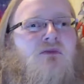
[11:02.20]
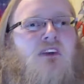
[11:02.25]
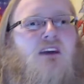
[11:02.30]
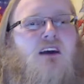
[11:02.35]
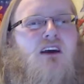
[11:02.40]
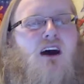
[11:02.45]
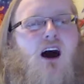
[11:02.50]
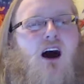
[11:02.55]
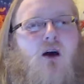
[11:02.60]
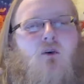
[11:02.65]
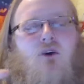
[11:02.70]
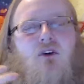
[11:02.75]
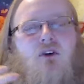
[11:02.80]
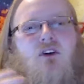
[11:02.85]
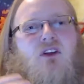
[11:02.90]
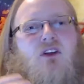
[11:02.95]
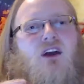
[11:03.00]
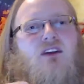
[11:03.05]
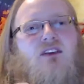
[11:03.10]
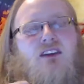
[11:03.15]
I really
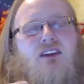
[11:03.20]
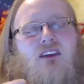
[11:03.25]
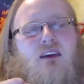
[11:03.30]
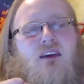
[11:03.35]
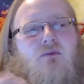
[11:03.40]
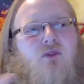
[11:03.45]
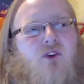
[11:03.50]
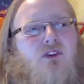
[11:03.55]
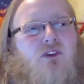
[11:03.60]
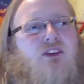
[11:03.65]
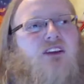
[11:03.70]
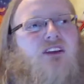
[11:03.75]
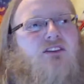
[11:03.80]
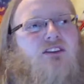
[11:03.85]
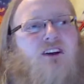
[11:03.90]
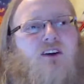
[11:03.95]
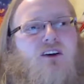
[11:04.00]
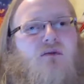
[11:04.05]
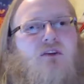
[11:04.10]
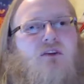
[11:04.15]
like that they put this
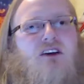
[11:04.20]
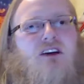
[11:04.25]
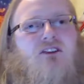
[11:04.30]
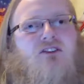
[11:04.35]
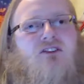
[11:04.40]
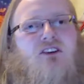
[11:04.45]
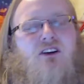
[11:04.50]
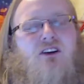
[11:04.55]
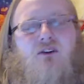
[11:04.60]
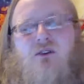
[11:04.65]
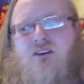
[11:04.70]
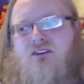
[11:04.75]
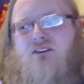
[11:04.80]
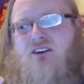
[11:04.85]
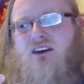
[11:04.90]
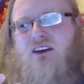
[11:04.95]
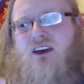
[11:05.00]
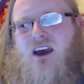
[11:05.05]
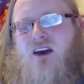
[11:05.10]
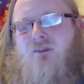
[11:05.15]
here because, you know, it's
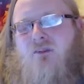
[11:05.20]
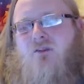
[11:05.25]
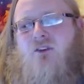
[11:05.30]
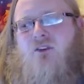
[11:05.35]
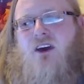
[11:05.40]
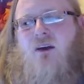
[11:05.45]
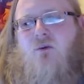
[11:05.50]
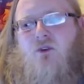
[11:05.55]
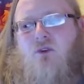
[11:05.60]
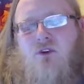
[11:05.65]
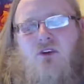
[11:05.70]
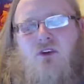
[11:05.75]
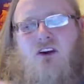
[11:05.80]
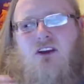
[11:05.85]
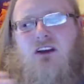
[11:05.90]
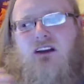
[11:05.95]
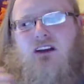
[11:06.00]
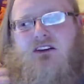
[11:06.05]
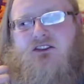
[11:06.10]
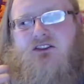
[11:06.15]
like after that really,
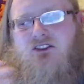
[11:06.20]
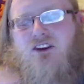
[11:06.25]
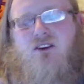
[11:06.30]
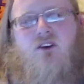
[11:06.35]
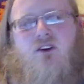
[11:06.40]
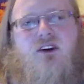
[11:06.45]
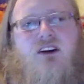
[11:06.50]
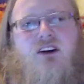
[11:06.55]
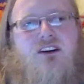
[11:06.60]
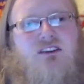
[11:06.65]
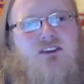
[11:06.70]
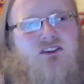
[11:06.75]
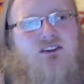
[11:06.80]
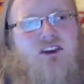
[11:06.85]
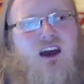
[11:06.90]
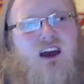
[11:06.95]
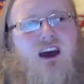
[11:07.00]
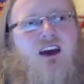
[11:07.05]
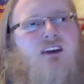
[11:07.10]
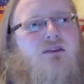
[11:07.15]
like, serious,
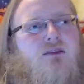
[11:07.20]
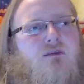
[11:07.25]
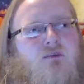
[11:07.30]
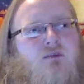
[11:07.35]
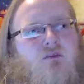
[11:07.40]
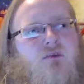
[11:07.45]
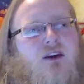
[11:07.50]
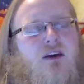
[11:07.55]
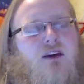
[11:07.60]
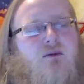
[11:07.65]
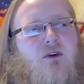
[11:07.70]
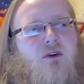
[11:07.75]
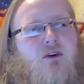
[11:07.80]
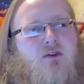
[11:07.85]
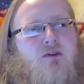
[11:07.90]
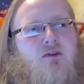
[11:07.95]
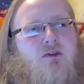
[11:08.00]
sad bit with